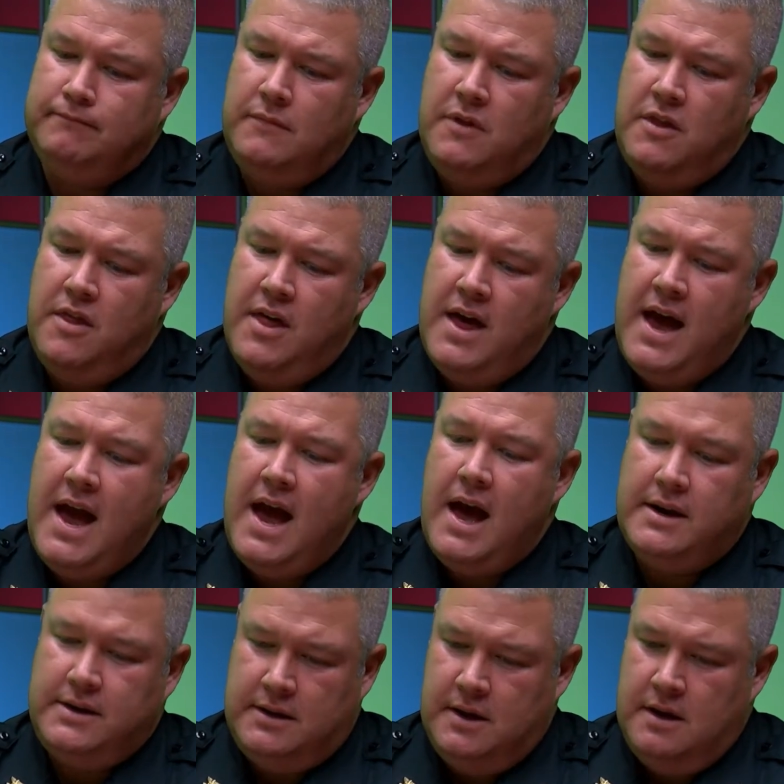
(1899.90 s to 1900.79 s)

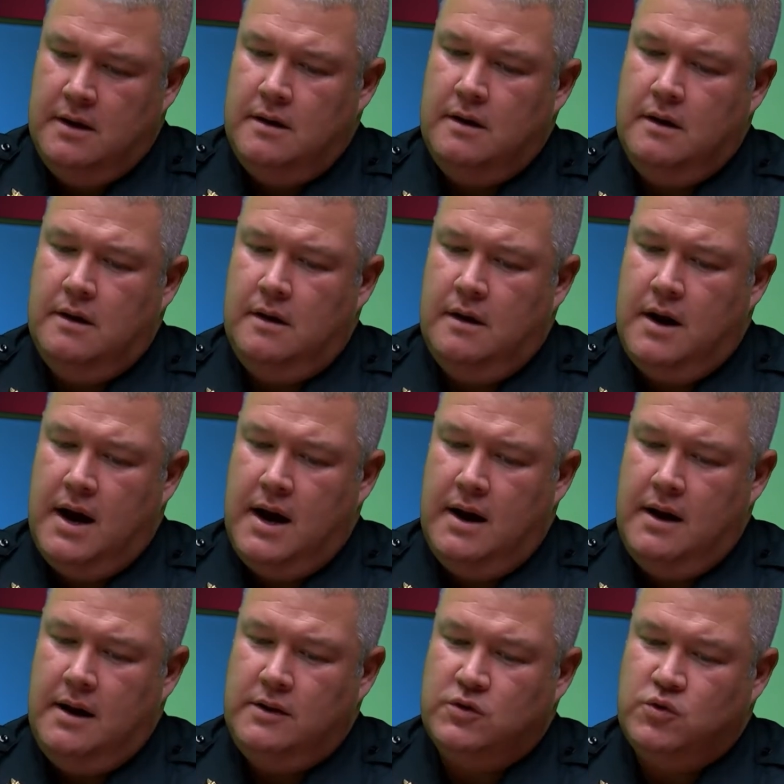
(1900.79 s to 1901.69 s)
that
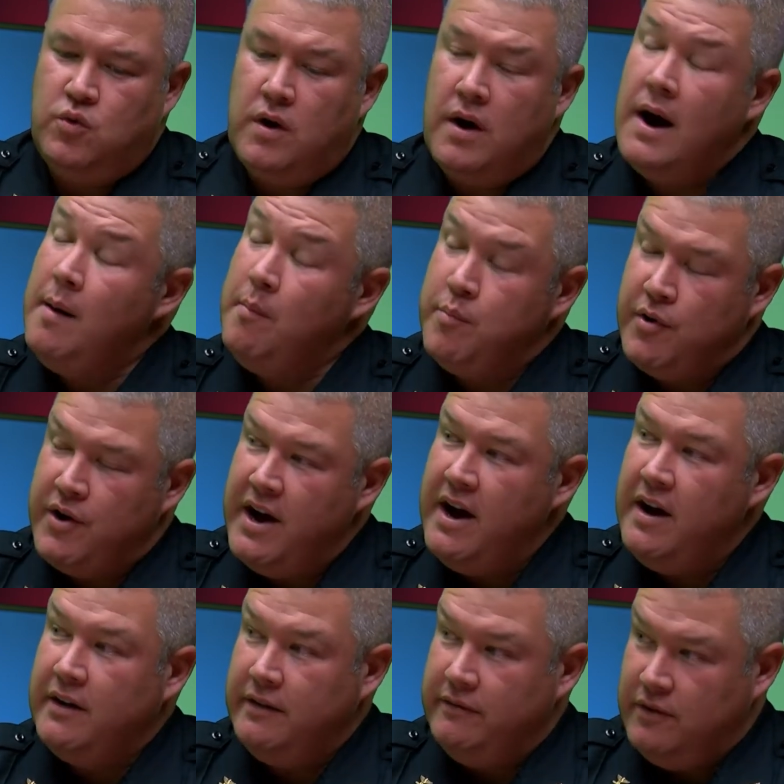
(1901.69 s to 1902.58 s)
is where I'm
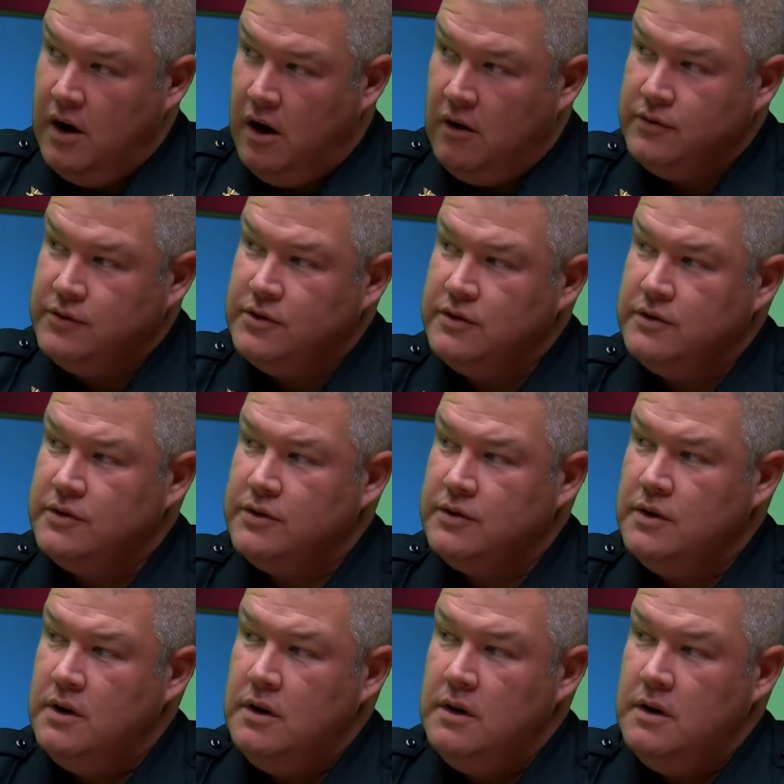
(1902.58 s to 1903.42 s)
proud of the officers.